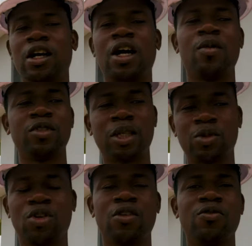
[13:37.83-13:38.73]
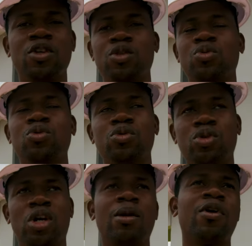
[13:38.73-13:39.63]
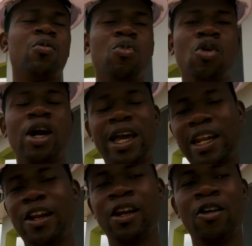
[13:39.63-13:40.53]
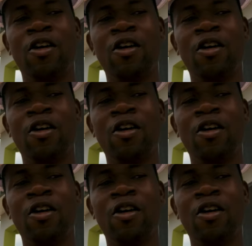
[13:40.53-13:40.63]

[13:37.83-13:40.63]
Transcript: um, in subsequent videos we'll talk about more and then